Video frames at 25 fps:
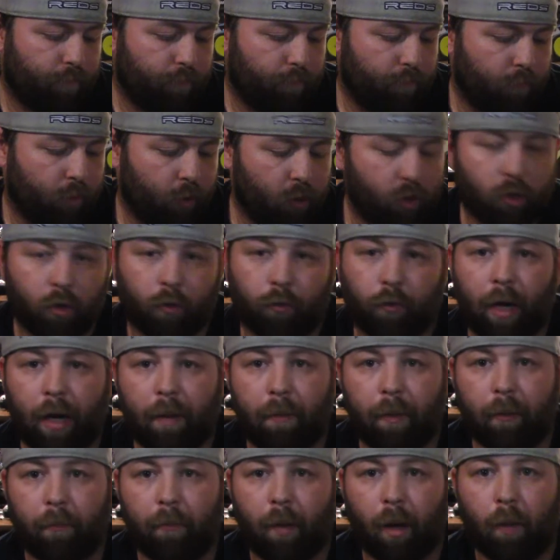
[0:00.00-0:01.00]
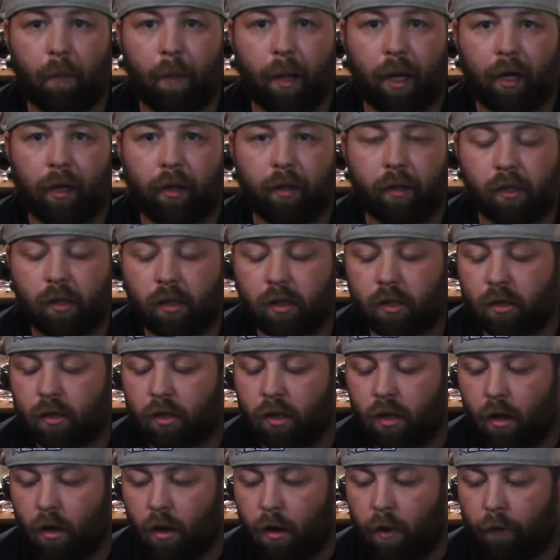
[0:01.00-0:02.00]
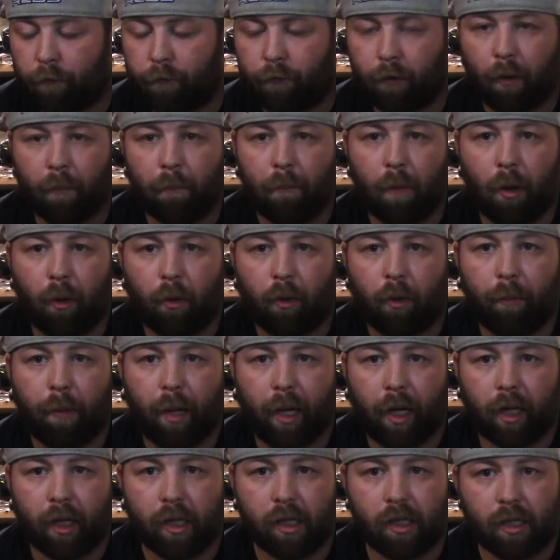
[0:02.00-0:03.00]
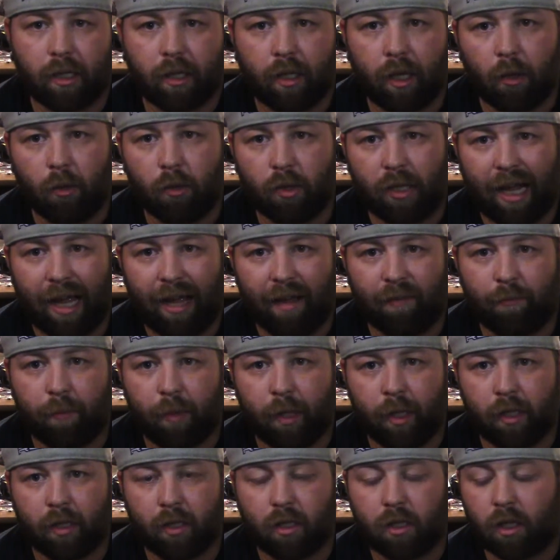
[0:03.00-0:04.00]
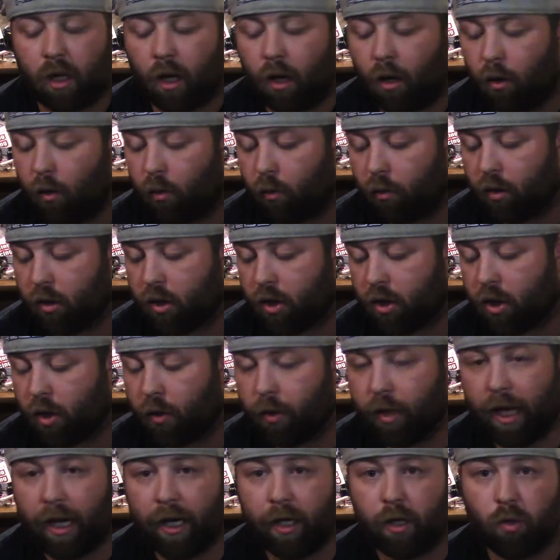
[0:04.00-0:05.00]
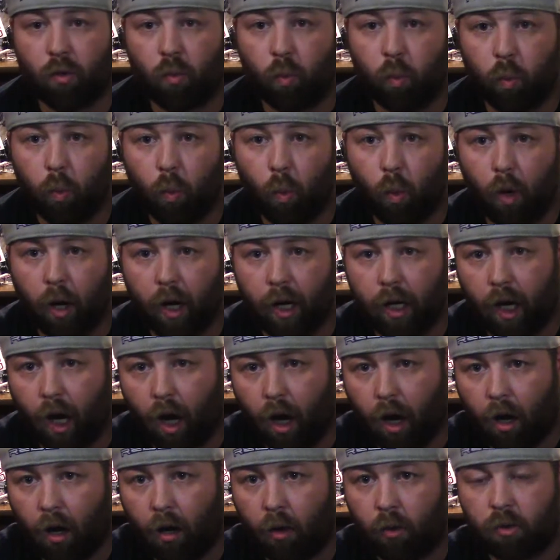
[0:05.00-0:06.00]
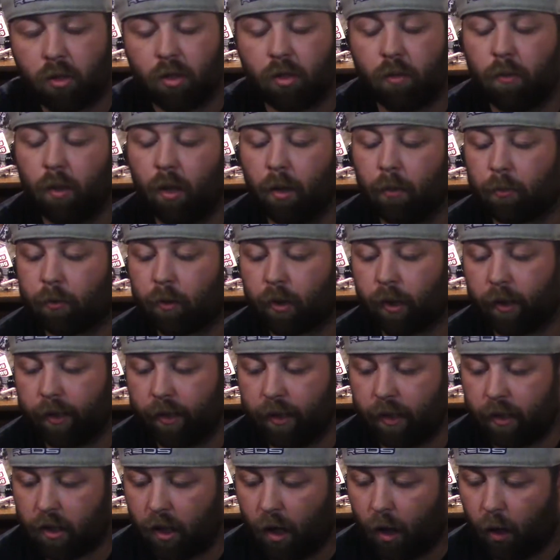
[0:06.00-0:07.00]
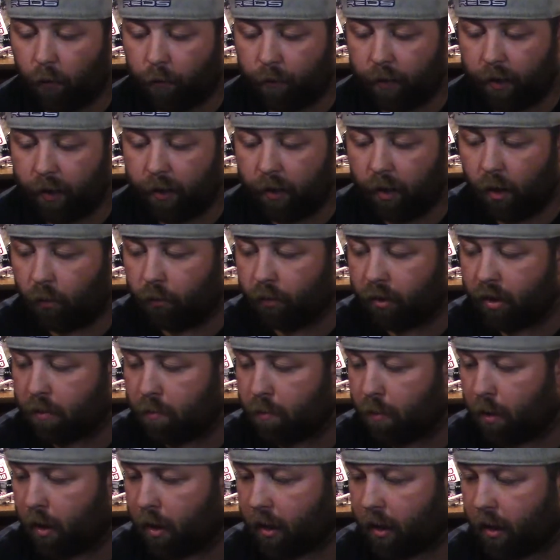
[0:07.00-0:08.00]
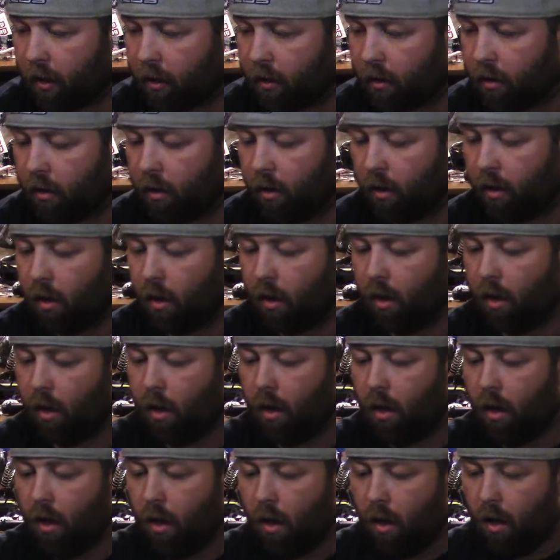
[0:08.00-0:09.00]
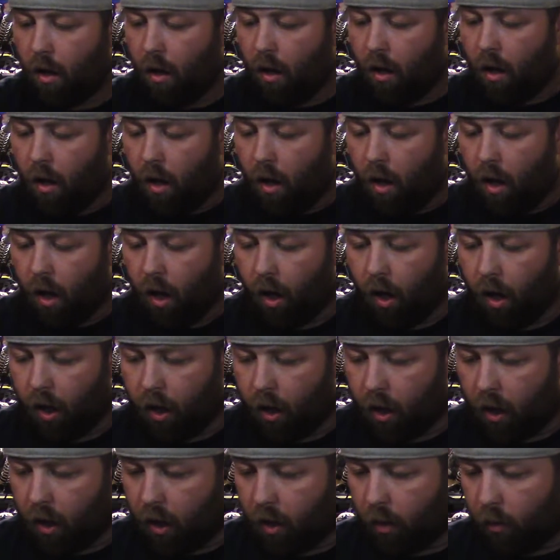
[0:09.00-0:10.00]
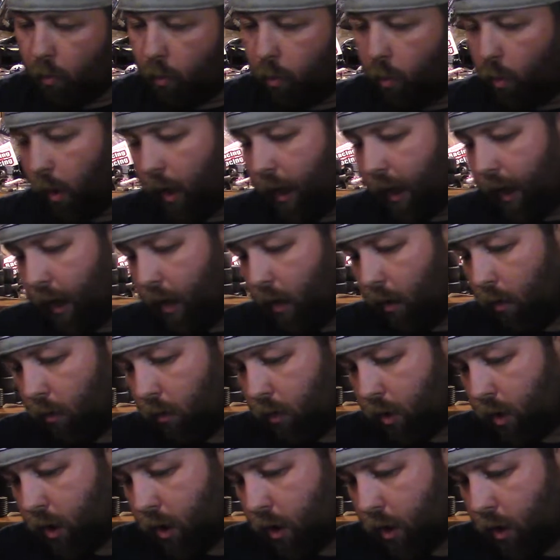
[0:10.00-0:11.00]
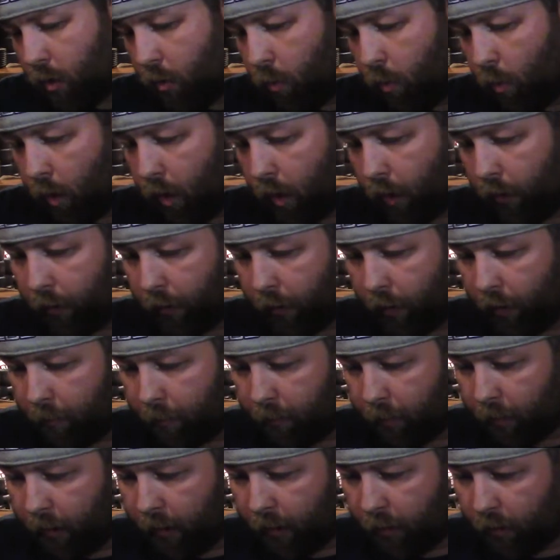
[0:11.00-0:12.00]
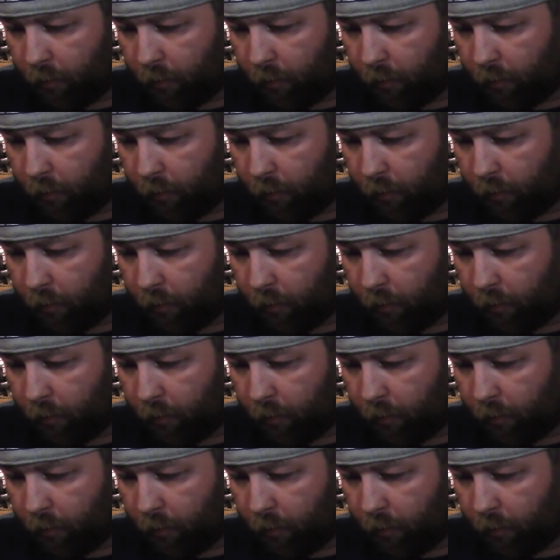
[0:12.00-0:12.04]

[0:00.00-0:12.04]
ceramic ball bearings from Boca Bearings. Those have been installed, so that is one awesome upgrade that's already on this buggy. What else? What other upgrades are